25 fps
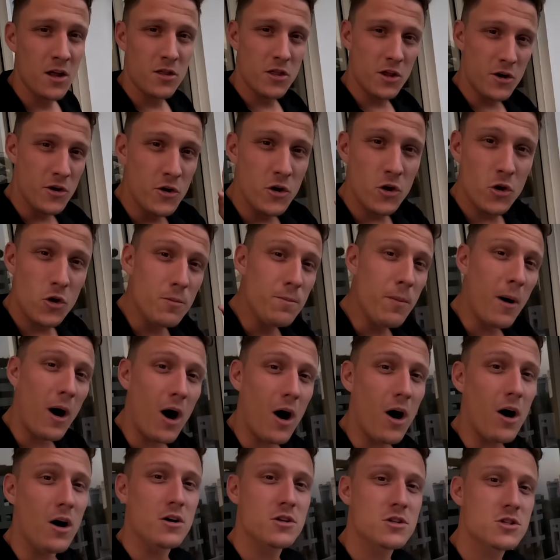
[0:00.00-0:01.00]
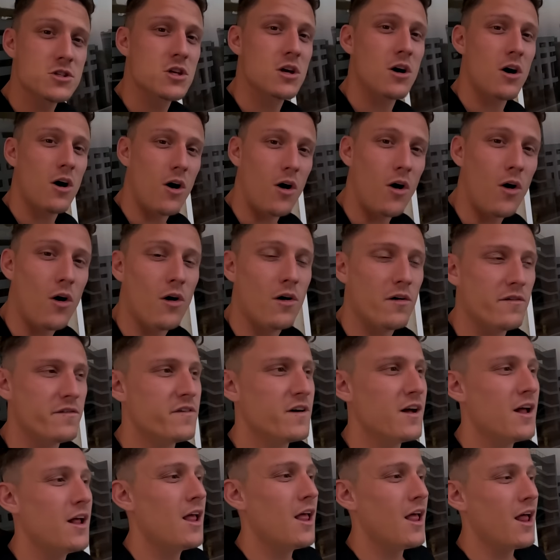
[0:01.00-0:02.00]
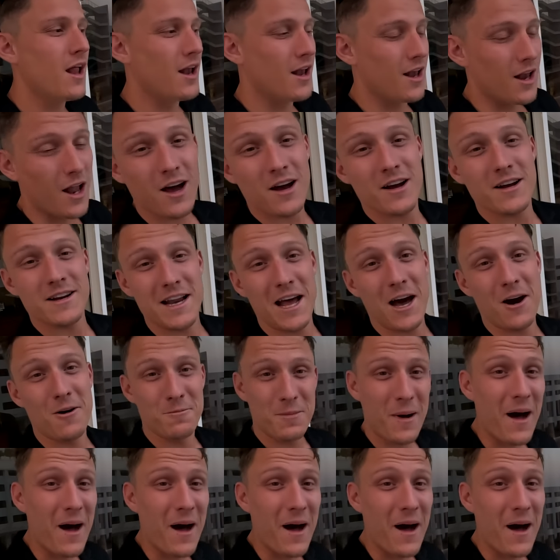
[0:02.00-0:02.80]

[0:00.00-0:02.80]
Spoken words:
the new part of Lucknow.